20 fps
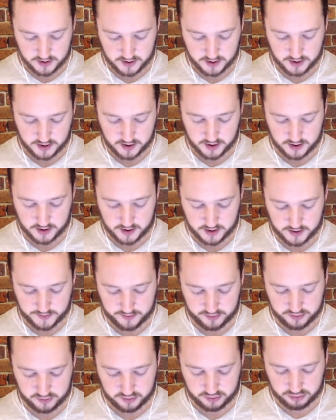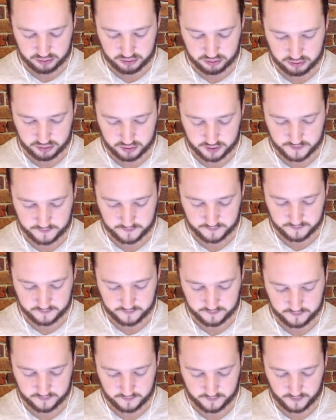Uh,
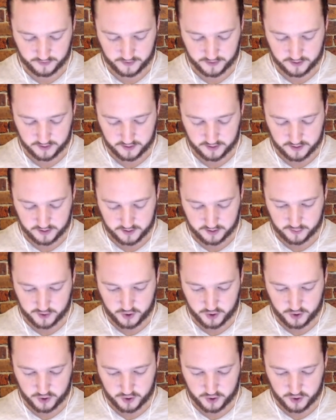I'm